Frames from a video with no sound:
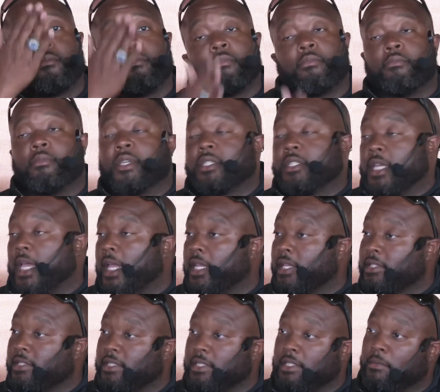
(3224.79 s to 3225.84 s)
Miss Janice
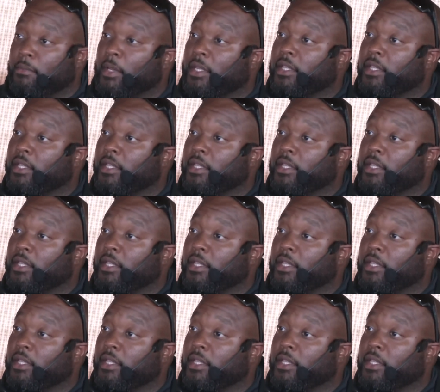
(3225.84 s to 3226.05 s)
and them at